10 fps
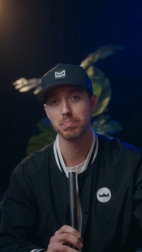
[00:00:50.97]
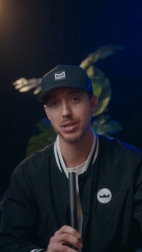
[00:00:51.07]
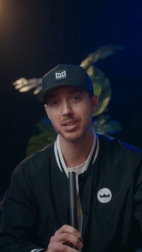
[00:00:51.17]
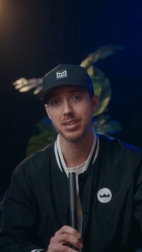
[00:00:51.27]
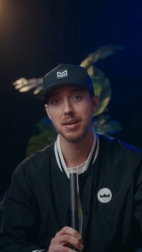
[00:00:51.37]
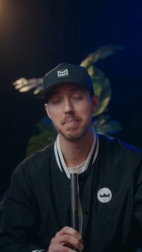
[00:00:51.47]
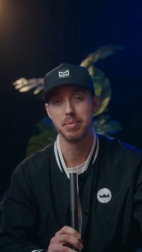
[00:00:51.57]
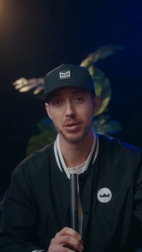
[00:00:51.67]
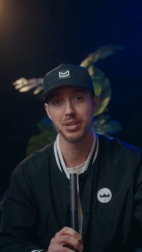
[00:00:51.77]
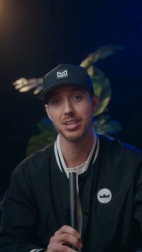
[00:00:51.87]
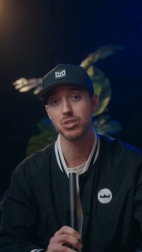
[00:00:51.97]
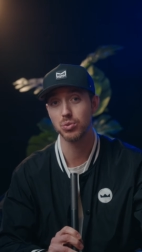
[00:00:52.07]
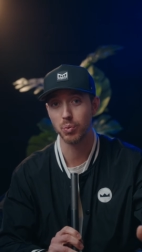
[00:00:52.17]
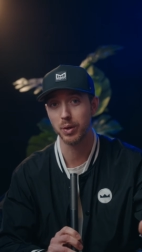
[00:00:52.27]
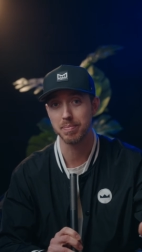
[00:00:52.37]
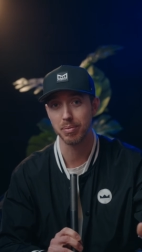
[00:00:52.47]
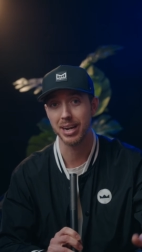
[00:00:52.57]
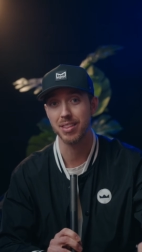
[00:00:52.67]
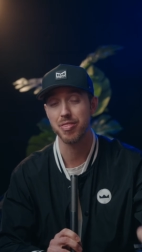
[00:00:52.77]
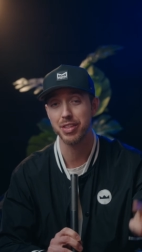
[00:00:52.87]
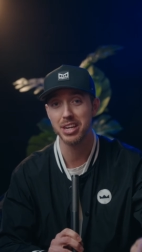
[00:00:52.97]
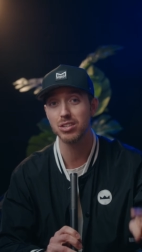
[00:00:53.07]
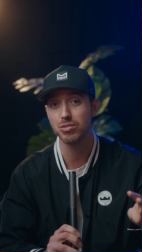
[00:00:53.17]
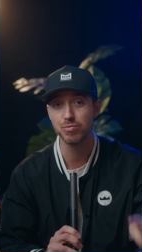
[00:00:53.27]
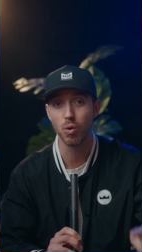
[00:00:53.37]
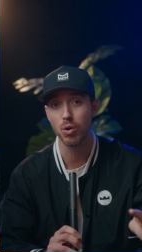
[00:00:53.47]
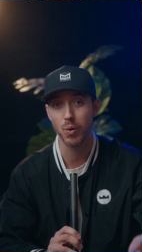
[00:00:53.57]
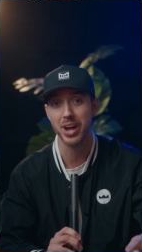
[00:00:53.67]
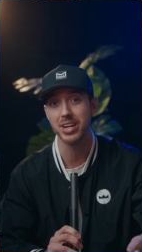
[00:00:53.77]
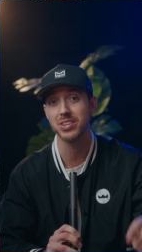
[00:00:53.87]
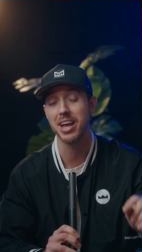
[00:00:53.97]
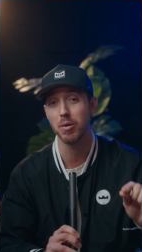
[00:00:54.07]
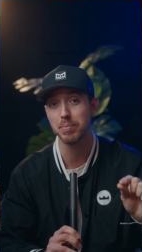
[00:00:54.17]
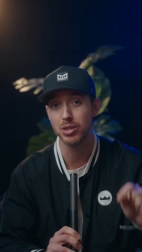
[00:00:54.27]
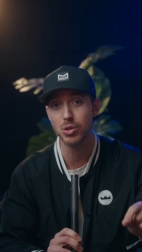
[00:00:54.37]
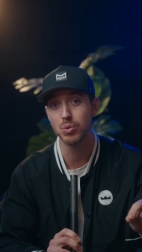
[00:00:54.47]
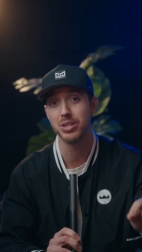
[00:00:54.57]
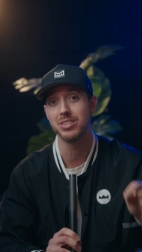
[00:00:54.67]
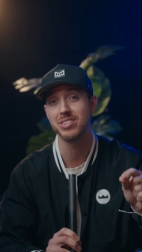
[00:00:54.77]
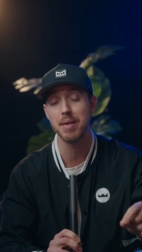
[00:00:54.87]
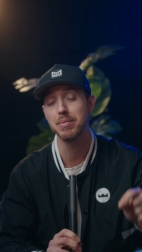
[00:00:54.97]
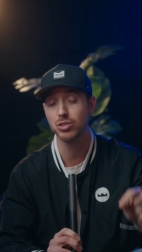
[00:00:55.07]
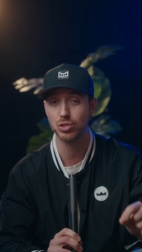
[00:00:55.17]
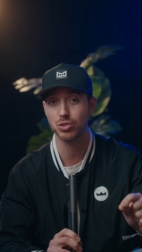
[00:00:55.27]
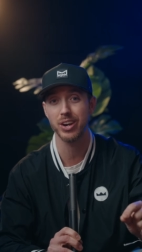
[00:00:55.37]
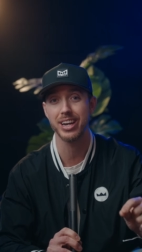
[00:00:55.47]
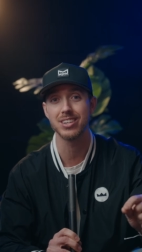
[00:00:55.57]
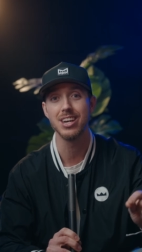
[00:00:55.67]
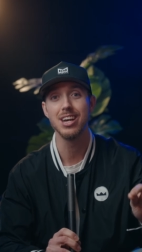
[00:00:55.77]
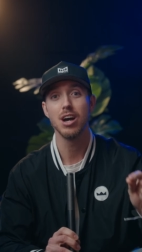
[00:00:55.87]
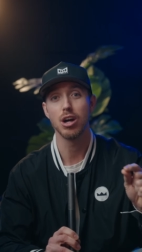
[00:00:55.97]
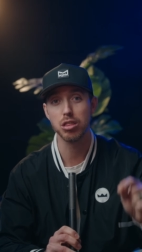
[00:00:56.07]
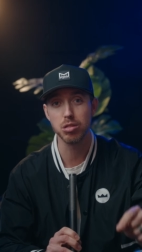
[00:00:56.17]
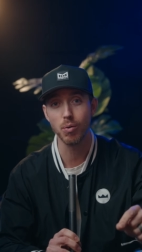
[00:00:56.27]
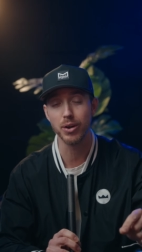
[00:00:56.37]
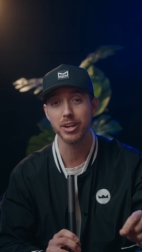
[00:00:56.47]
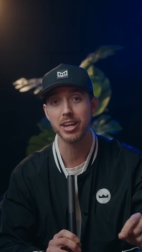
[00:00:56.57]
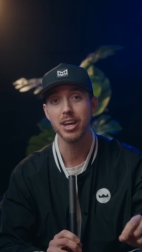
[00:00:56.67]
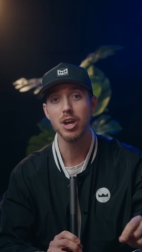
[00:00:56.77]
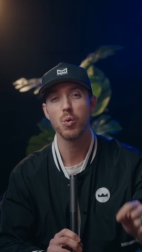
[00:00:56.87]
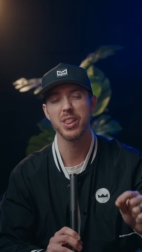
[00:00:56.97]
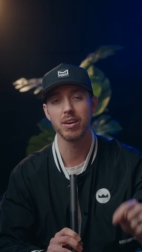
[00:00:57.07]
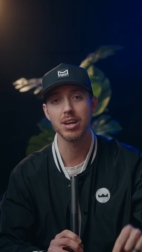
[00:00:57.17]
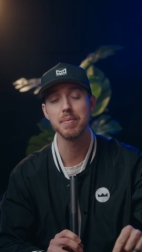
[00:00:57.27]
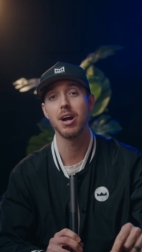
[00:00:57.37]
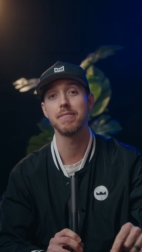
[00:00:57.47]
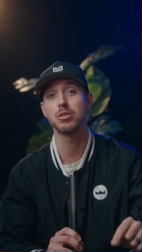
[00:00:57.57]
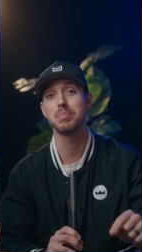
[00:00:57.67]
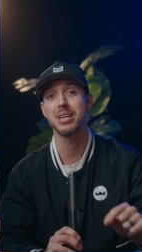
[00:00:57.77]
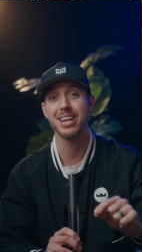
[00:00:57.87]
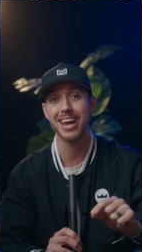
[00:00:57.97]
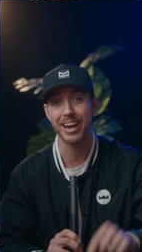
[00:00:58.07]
book, Building a Story Brand, these 4 ways help you to demonstrate authority without coming off as being